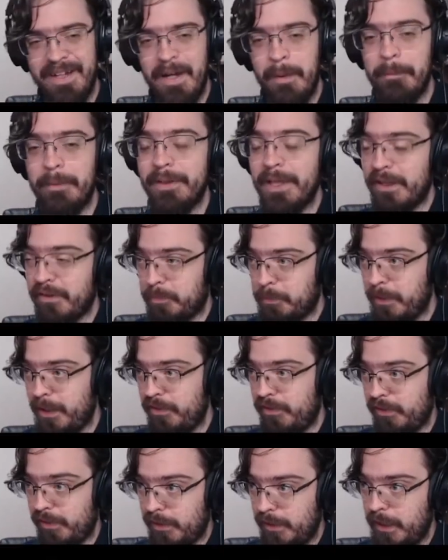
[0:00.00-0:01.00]
But that's
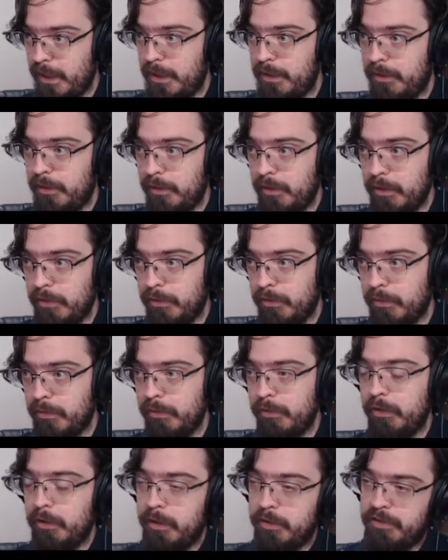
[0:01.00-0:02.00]
basically how you can go through.
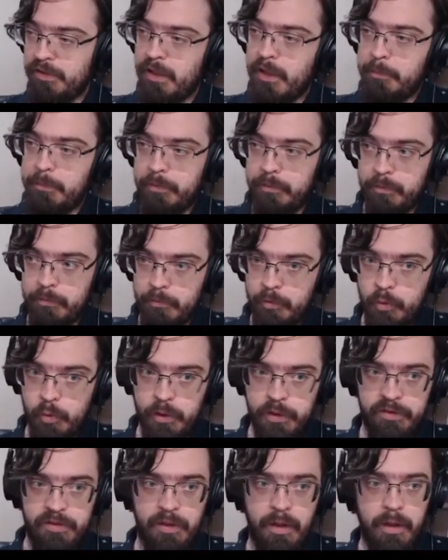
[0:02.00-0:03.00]
You can set up a
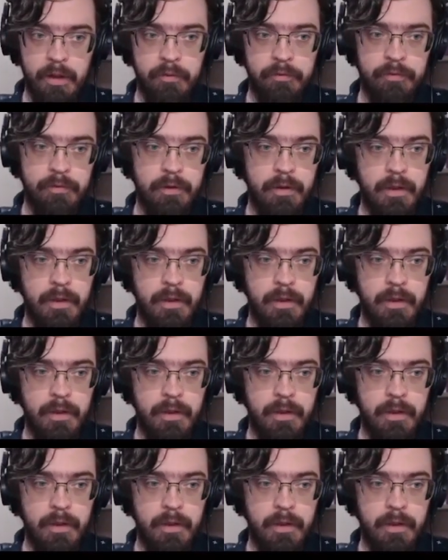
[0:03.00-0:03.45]
quick save